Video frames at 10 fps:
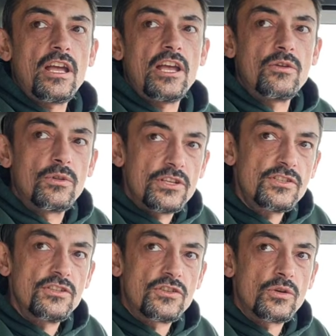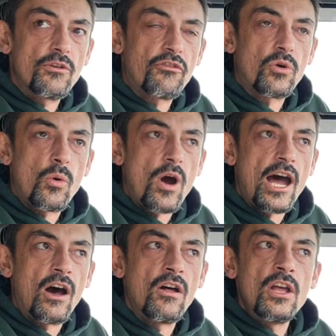and you listen to it for a
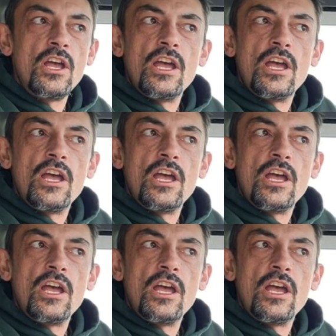while,